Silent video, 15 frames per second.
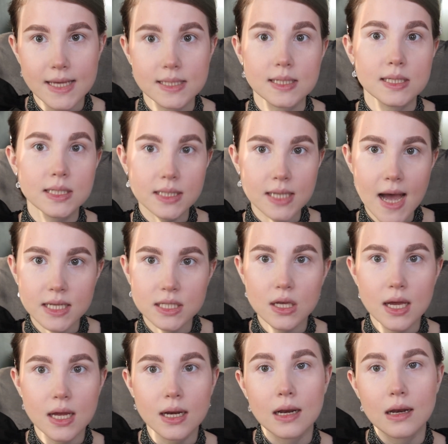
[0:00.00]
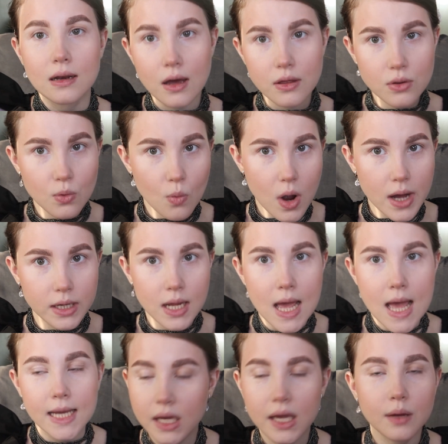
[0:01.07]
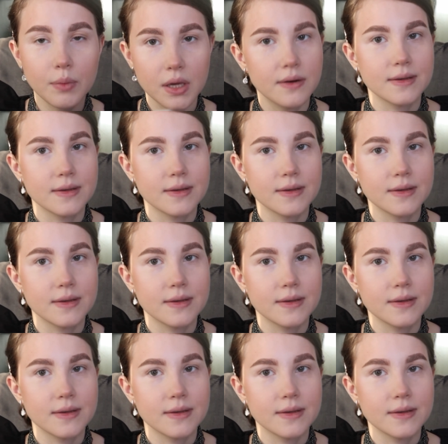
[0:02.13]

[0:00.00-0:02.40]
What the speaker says: a success and another one, it can be a